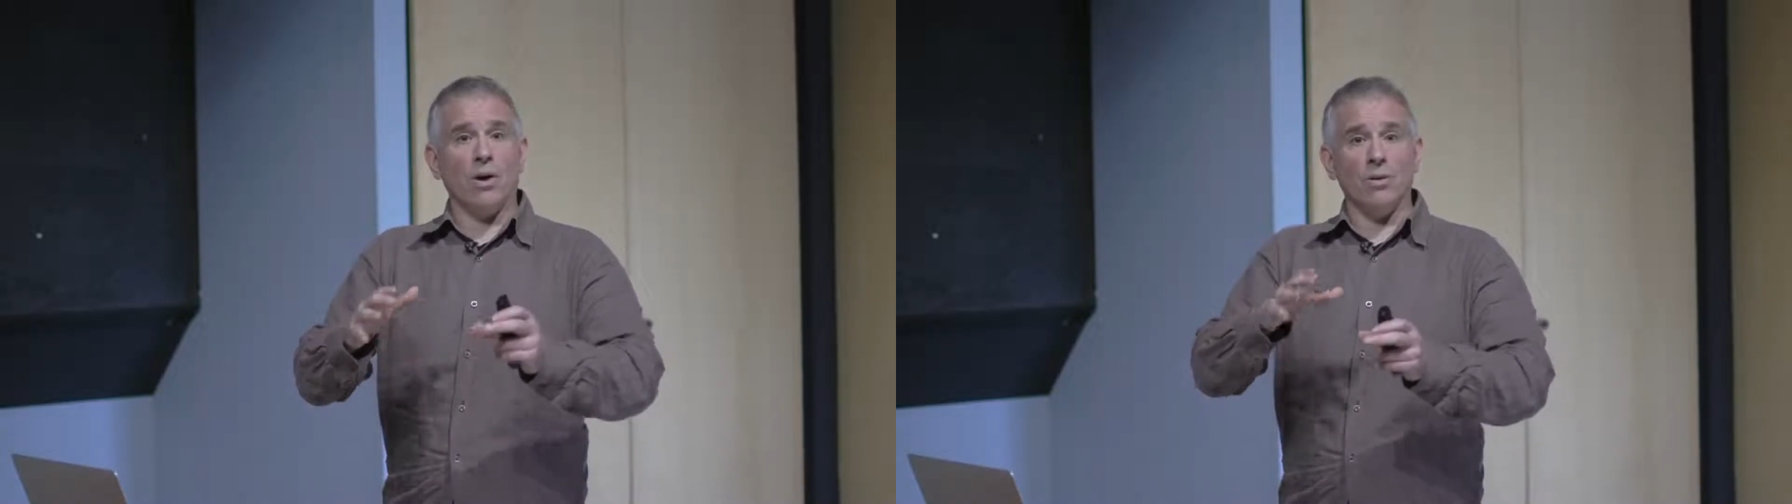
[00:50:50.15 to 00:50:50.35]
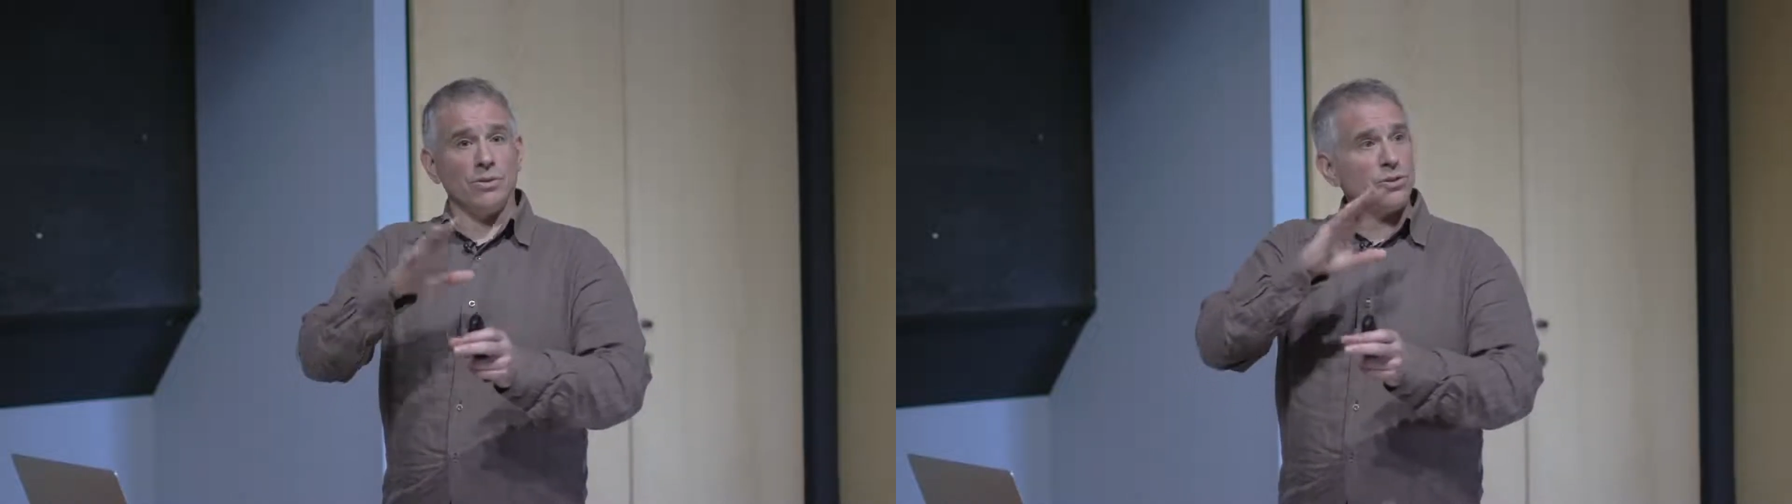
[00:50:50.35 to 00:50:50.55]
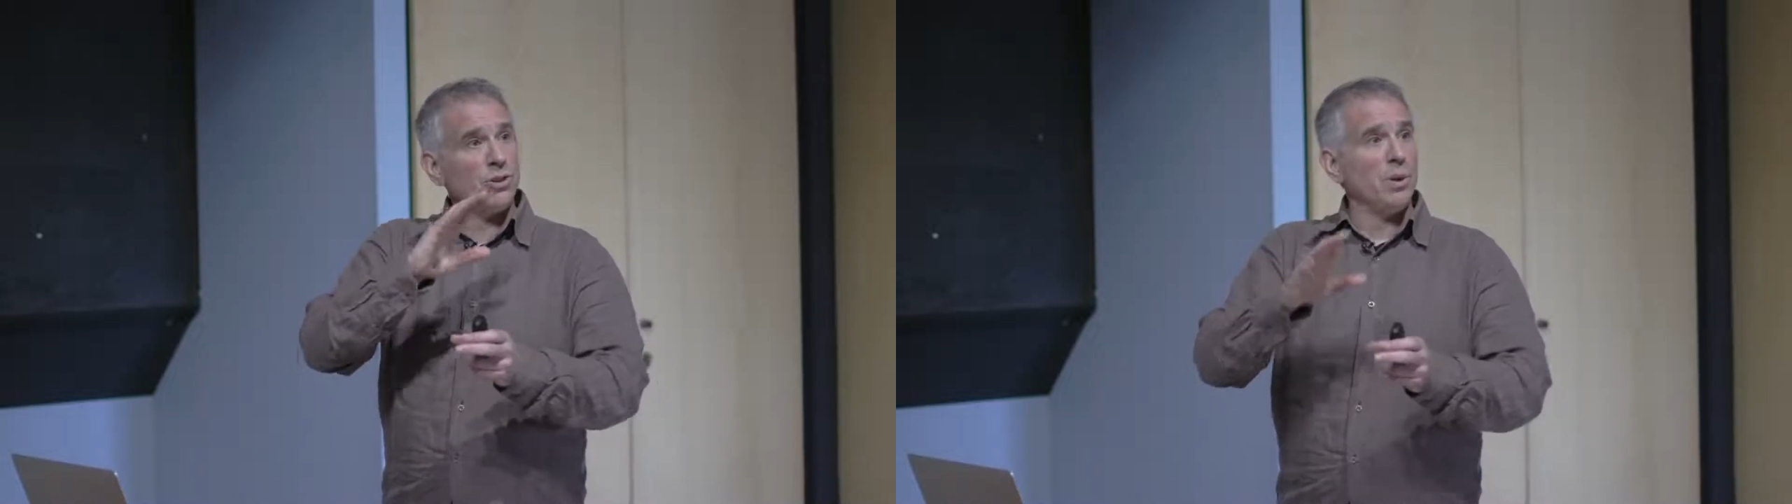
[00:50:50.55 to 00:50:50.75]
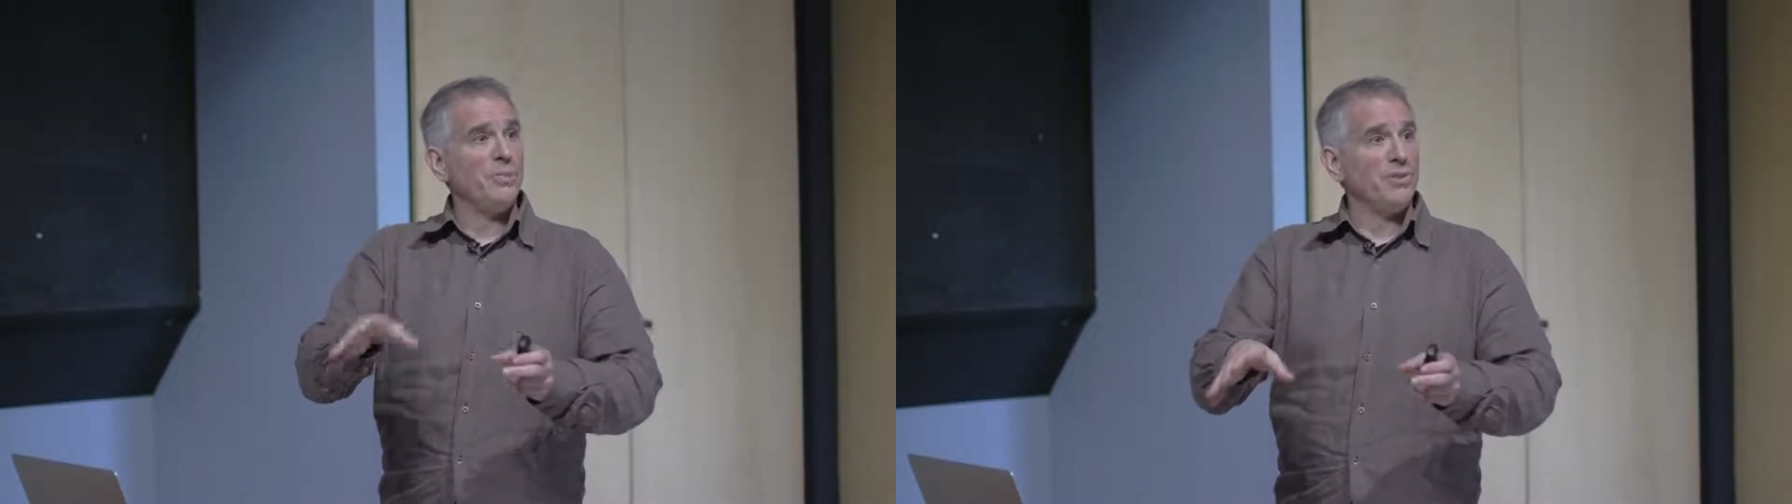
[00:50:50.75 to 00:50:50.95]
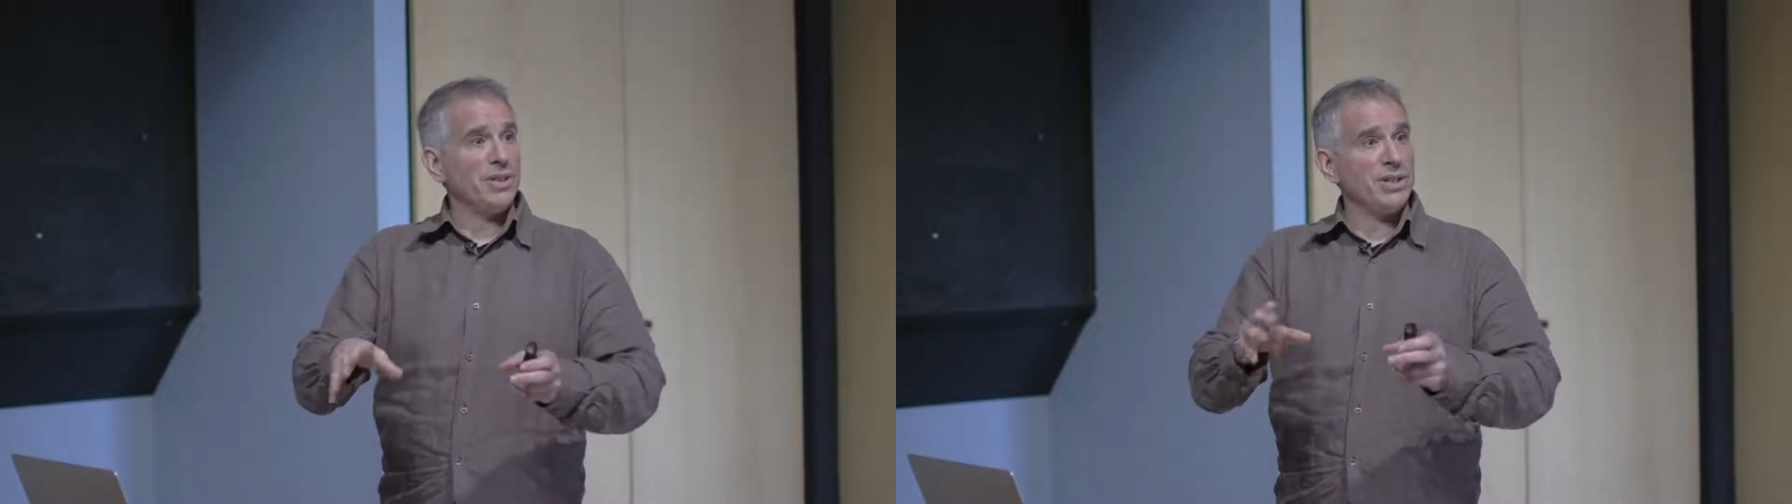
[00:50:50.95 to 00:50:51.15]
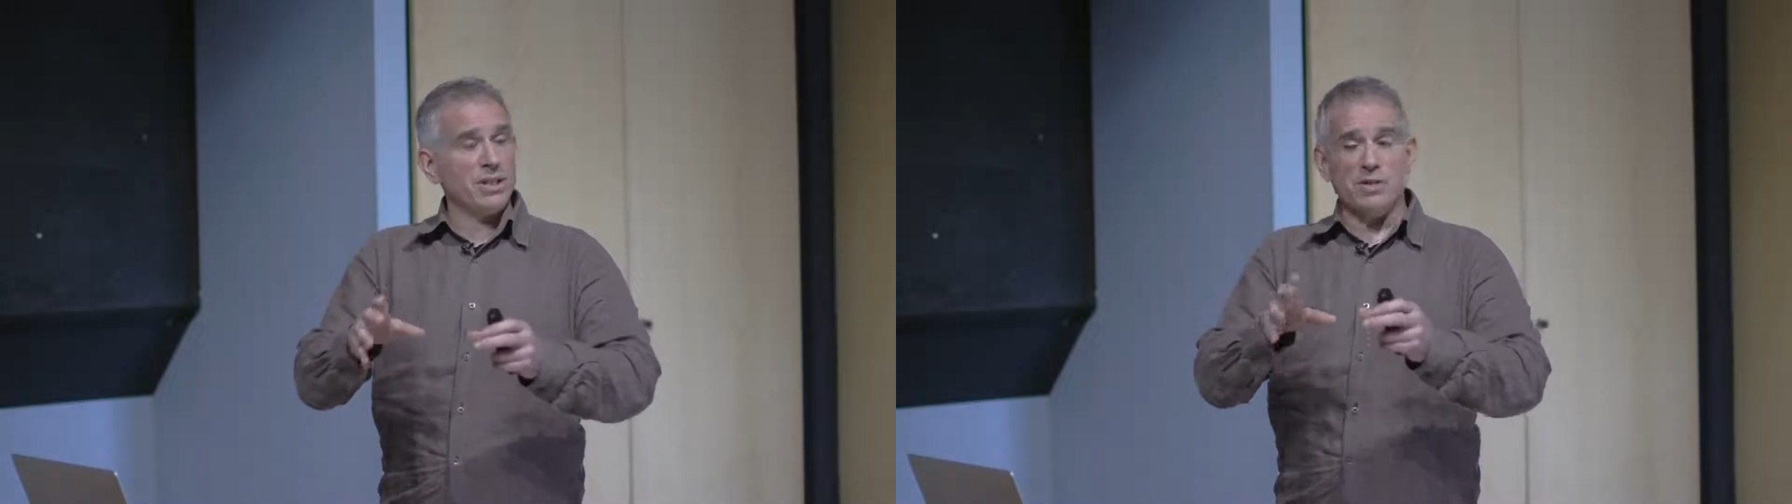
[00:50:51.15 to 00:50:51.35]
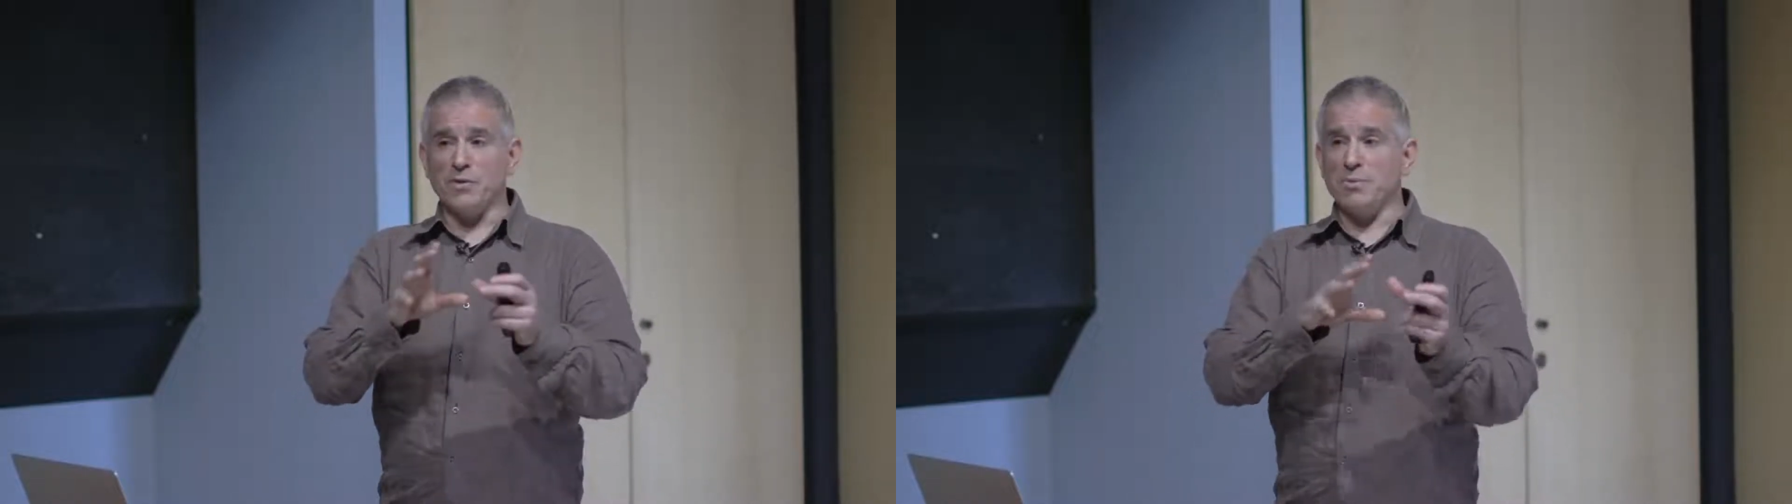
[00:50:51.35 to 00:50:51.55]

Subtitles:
on the slope, for instance,